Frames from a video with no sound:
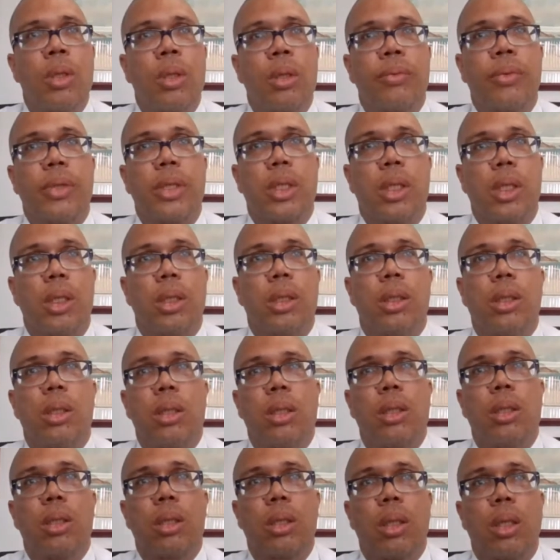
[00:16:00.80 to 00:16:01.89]

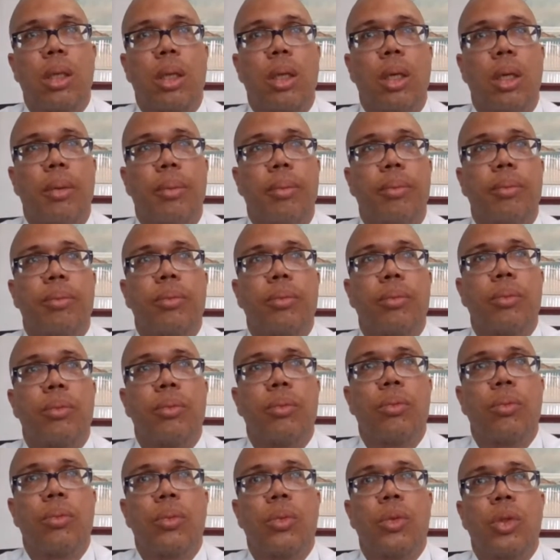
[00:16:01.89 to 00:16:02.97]
facilities. Um,
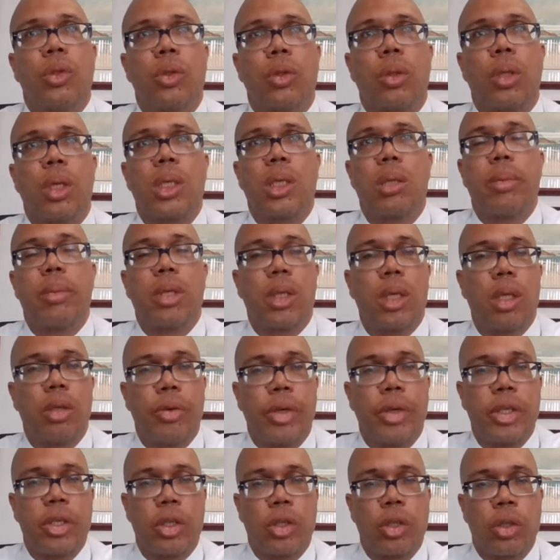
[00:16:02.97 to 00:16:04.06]
so customers can
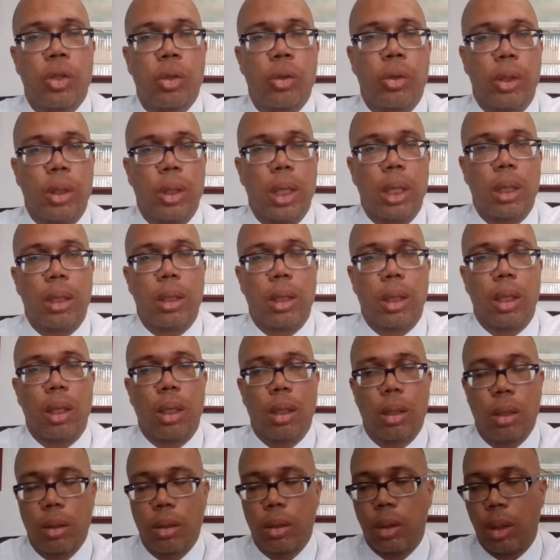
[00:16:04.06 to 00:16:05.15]
rest assured that the
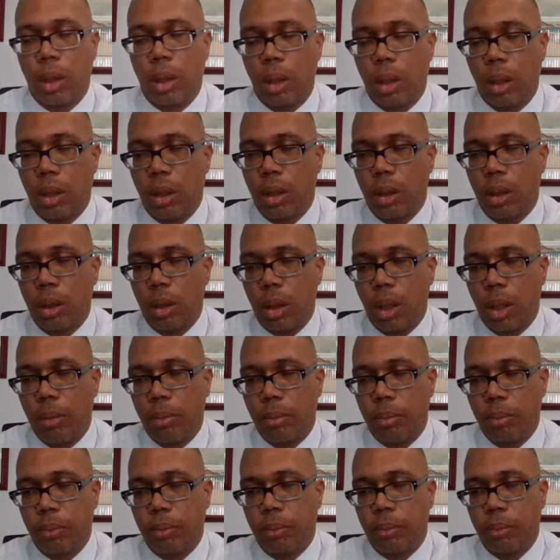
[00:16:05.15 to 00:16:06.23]
um,
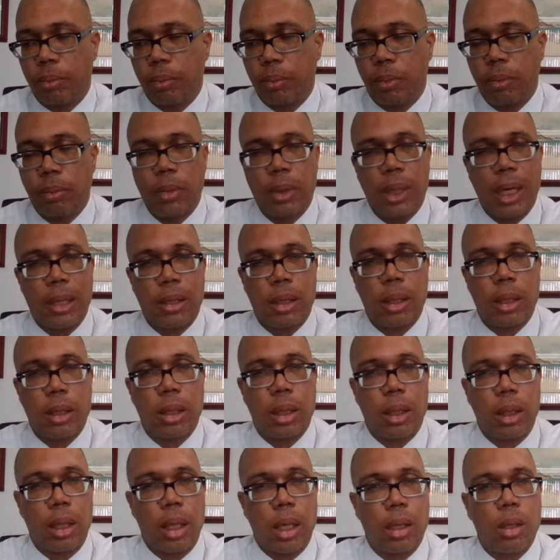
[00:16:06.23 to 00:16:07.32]
assets
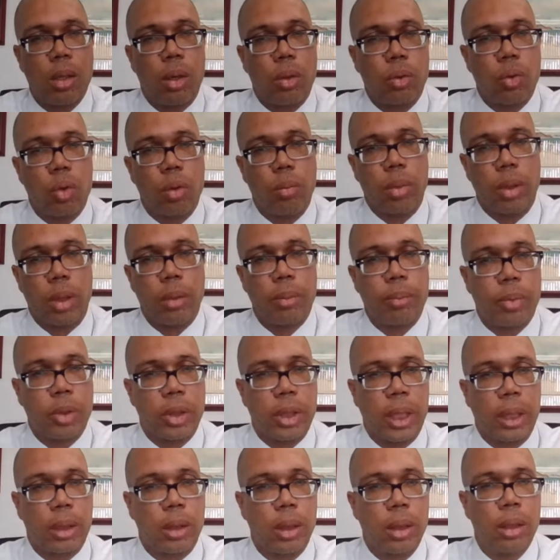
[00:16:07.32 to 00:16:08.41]
and their account will be
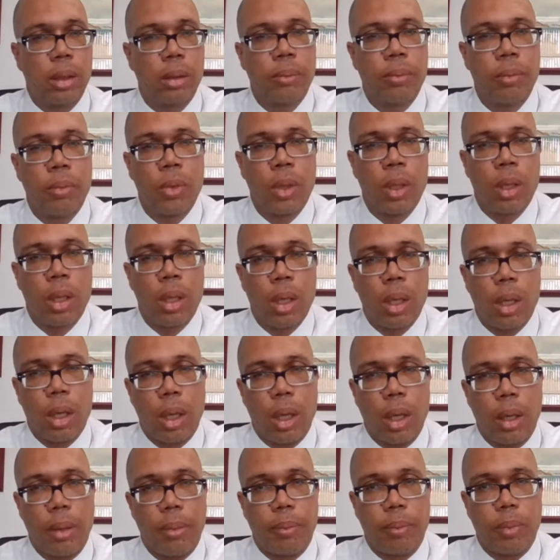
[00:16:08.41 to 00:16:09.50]
protected,
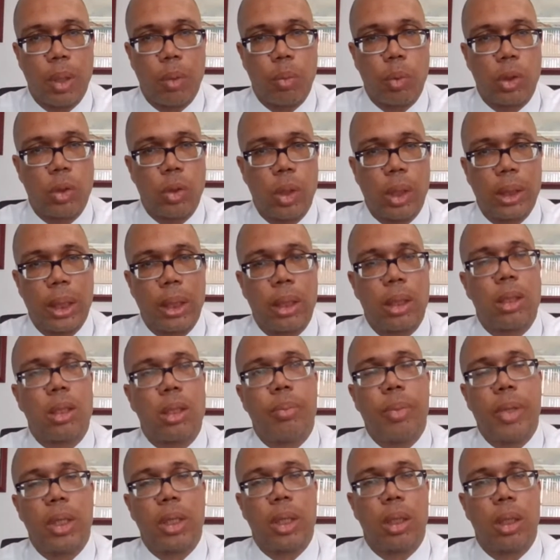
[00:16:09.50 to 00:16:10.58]
and we do not
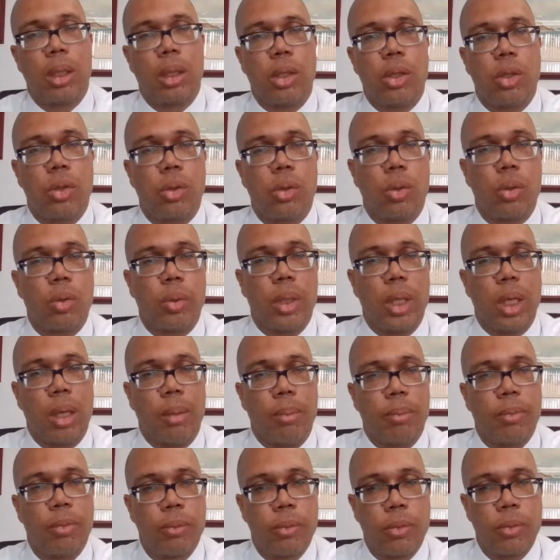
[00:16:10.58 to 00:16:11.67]
anticipate any issues with them
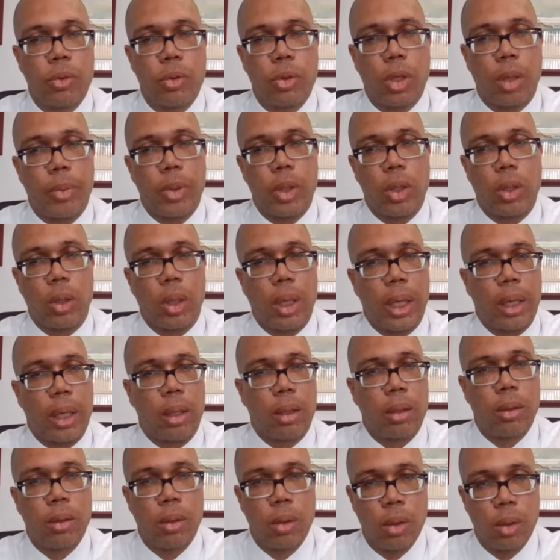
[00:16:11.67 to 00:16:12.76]
shopping online
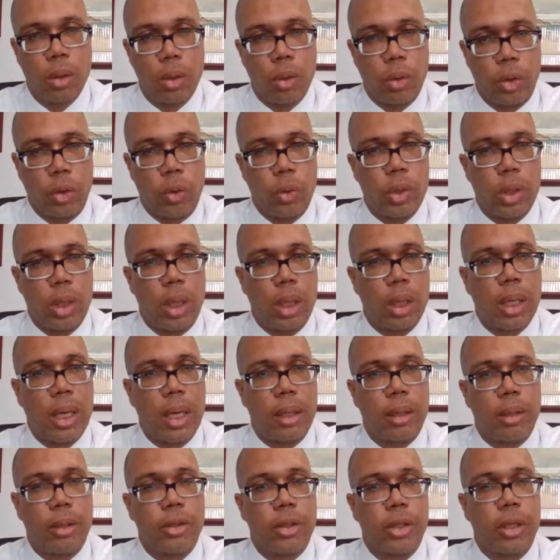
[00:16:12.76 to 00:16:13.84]
or using the
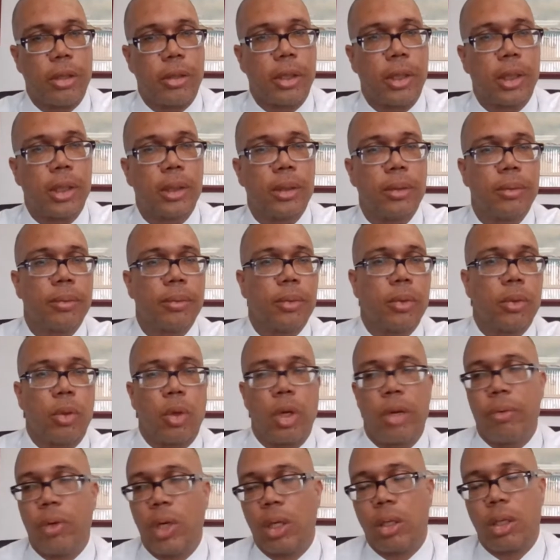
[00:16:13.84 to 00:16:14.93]
card in general, or
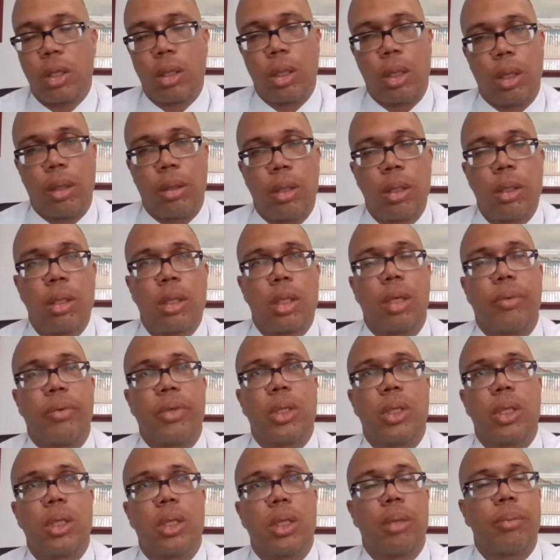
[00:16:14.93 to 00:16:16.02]
even the
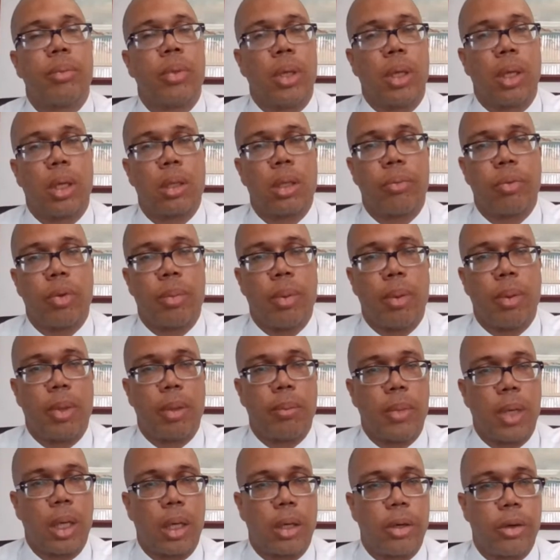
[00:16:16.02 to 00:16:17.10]
services and products of Republic
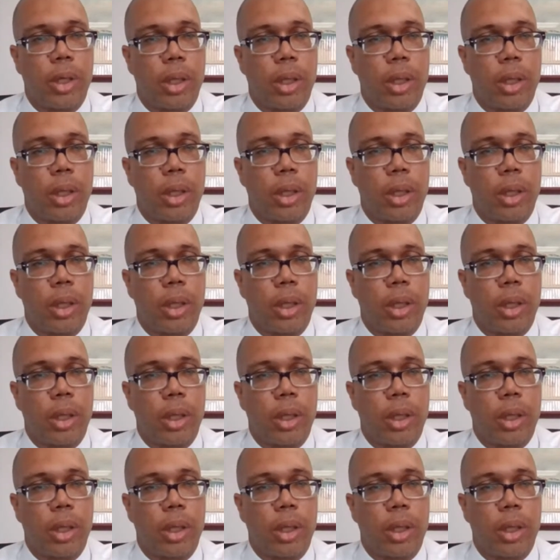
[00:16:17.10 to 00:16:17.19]
Bank.